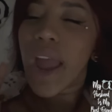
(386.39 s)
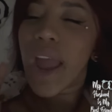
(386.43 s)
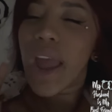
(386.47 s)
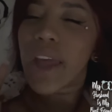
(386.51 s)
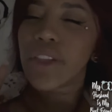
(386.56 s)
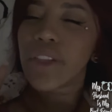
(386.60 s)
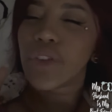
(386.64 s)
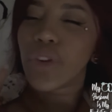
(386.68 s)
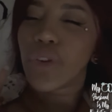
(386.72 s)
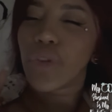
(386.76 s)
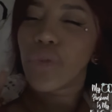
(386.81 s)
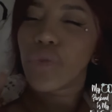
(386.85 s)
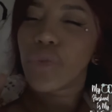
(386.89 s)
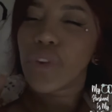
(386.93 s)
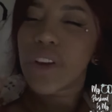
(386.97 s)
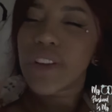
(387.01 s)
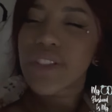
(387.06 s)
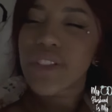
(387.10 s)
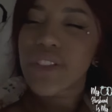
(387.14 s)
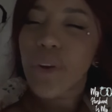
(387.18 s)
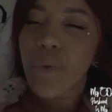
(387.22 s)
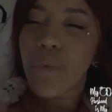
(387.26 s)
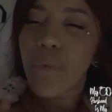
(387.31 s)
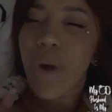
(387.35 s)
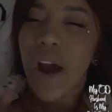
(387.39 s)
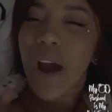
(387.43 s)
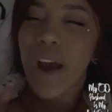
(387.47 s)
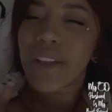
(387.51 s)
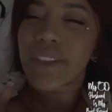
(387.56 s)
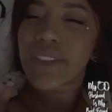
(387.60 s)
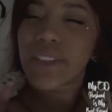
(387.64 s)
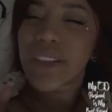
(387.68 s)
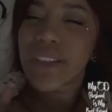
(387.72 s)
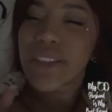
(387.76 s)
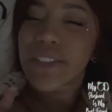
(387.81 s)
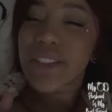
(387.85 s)
And the reason
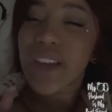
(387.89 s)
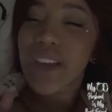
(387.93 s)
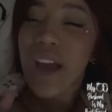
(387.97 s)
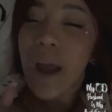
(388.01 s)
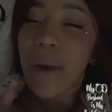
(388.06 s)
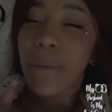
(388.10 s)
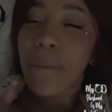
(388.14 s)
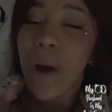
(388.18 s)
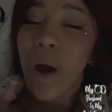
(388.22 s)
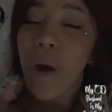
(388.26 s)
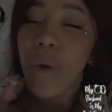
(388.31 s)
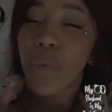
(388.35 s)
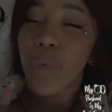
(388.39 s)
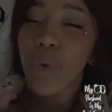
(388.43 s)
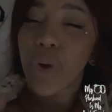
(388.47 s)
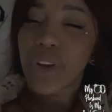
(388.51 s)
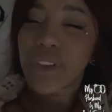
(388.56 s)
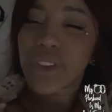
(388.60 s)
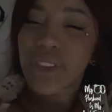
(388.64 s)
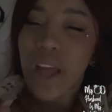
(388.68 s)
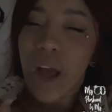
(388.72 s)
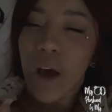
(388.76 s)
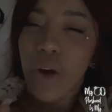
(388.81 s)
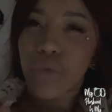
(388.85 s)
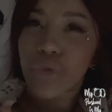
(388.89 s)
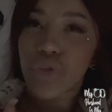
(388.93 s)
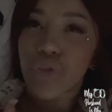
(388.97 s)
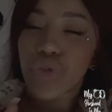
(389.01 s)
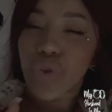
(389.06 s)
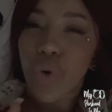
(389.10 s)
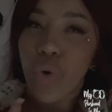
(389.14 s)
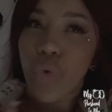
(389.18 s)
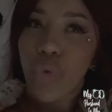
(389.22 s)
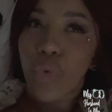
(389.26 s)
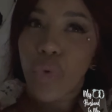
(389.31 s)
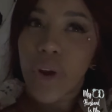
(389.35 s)
why this time I worked out
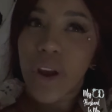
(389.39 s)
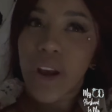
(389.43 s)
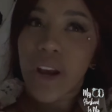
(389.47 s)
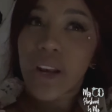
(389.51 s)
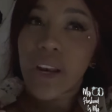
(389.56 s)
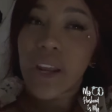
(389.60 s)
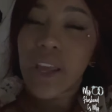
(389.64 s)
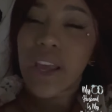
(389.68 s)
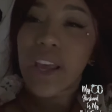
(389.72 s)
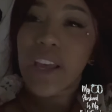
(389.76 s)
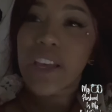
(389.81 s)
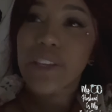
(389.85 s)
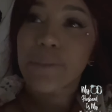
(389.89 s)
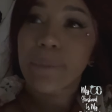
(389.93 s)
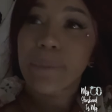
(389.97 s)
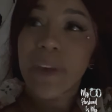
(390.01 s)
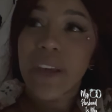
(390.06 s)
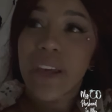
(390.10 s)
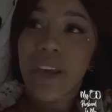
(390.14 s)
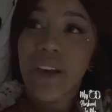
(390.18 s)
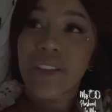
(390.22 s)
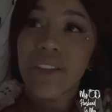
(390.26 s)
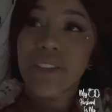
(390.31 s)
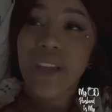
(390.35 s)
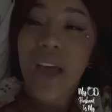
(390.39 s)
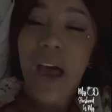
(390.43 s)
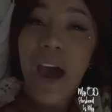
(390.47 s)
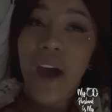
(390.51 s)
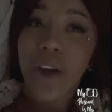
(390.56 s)
so quickly is because